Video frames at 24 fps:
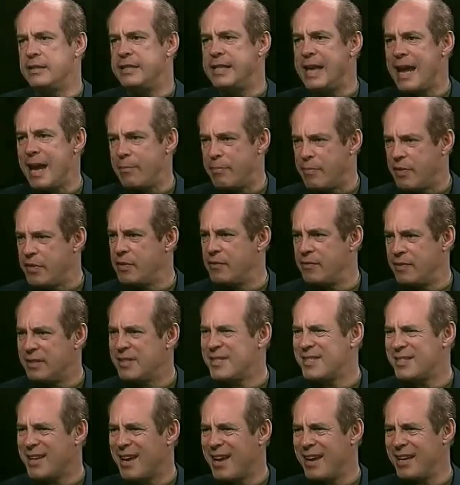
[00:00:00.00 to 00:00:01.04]
depth of
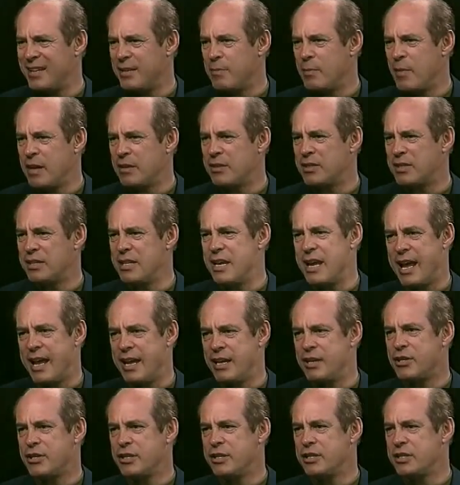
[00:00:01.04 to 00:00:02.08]
insight amongst the
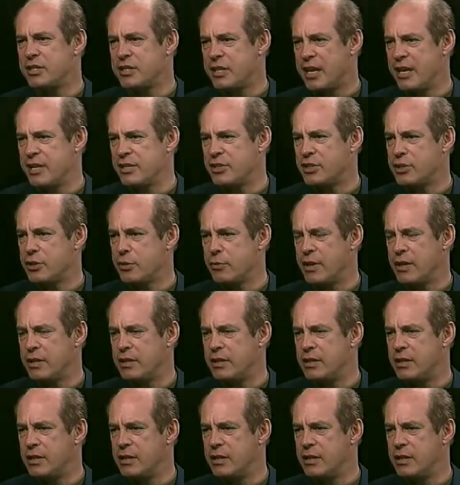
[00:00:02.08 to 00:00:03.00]
ancient Sanskrit